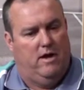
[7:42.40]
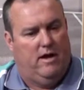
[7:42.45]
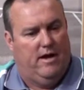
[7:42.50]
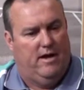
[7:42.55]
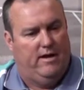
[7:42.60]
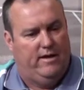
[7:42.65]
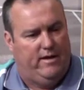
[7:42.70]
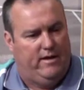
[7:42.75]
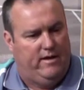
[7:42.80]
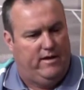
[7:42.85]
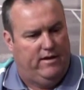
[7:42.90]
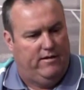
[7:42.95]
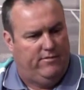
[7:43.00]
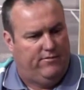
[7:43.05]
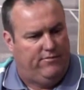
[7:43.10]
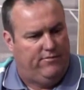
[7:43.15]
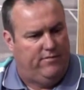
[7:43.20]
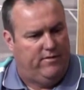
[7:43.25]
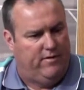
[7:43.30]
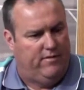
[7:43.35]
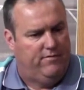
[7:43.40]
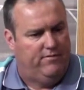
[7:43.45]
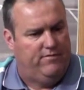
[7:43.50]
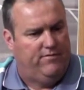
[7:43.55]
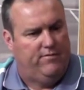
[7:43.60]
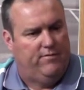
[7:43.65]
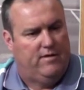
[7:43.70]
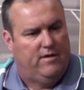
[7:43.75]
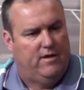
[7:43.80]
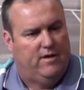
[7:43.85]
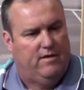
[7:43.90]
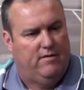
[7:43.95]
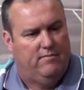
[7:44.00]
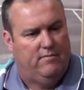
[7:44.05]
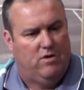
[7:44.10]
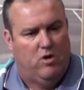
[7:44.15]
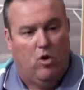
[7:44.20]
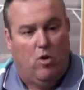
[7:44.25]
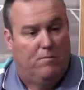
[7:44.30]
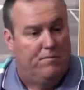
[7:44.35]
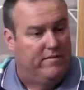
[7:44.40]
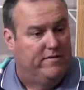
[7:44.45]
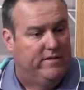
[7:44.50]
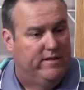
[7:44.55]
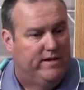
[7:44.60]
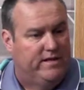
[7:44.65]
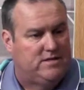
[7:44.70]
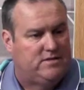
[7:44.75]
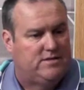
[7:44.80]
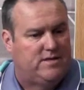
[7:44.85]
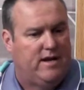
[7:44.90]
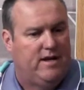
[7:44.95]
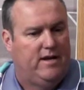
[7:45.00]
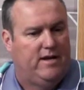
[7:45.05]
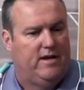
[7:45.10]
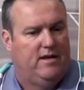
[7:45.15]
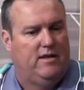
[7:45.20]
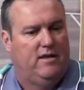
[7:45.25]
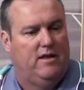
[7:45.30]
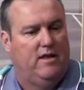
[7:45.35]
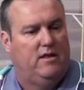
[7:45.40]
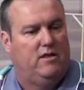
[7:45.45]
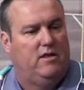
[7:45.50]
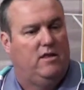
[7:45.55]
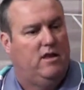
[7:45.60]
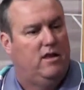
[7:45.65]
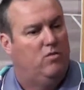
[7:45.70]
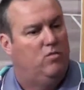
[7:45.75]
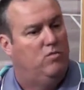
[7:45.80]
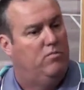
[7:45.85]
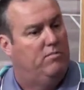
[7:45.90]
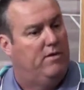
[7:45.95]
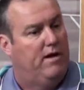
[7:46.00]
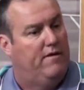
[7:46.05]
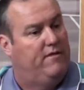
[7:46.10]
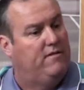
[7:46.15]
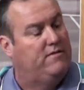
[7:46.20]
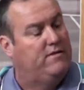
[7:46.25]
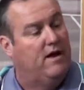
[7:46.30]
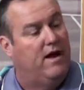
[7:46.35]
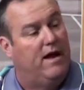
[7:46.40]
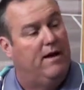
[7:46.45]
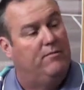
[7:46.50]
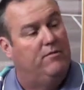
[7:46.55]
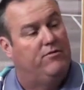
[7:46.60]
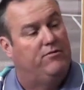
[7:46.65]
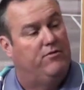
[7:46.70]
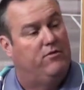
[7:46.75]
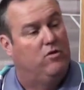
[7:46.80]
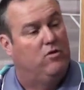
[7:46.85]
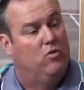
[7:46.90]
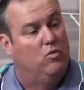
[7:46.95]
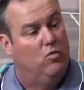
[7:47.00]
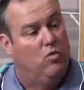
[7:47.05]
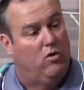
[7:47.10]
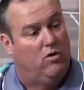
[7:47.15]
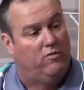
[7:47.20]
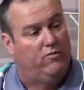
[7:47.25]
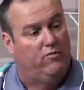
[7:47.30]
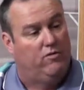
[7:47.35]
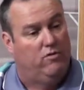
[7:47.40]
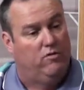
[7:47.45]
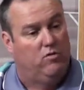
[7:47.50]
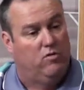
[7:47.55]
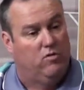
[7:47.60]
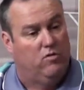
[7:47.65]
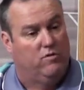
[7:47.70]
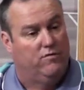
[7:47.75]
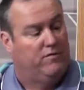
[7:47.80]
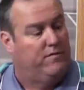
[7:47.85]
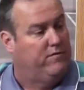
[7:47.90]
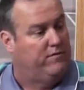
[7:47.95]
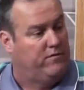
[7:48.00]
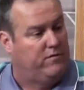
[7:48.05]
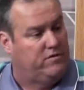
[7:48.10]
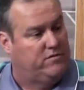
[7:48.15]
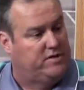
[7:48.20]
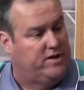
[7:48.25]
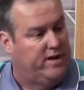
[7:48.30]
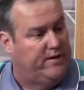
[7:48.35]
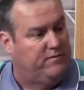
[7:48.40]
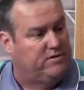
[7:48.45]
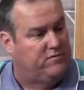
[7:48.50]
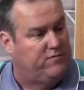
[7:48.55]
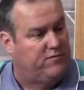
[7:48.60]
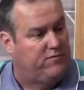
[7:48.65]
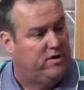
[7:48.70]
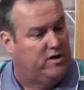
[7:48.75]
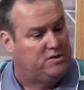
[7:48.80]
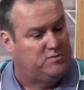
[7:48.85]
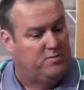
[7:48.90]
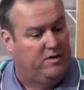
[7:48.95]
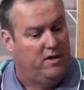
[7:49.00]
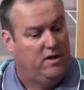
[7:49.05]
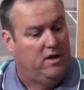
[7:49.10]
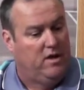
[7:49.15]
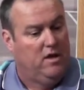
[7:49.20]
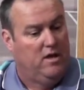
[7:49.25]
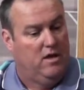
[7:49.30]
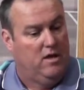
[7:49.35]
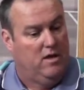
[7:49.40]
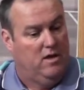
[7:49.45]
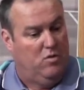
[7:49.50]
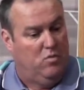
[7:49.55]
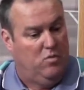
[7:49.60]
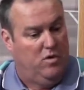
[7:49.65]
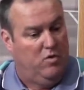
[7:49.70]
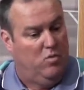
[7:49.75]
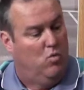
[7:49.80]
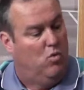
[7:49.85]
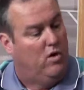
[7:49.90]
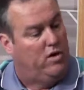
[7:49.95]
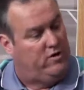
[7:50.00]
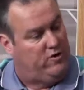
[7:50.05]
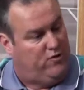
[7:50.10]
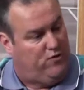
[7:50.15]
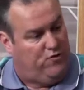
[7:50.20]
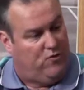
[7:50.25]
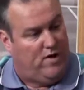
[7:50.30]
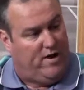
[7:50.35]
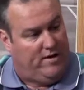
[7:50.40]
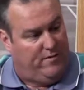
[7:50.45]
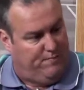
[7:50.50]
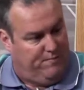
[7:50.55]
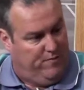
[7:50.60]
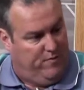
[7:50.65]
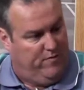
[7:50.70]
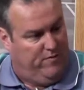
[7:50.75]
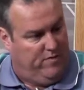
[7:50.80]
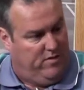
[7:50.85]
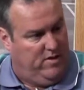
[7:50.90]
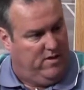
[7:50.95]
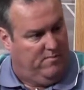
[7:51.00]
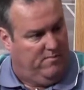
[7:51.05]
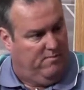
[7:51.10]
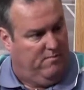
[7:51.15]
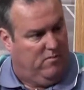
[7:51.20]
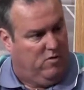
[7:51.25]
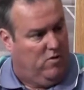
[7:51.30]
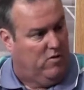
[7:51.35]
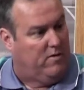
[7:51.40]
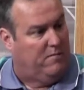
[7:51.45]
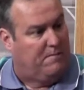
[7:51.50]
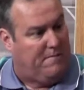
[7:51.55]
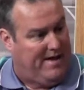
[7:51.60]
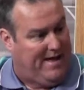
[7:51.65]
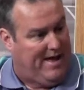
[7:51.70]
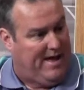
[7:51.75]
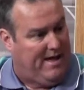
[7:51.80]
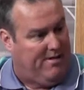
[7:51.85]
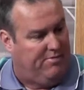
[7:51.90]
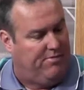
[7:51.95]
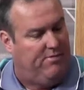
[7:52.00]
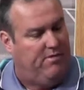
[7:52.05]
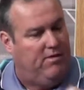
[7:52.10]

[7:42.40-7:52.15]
is openly stated that by the time a student walks through the doors for the first time as a freshman, we want to try to put them on a path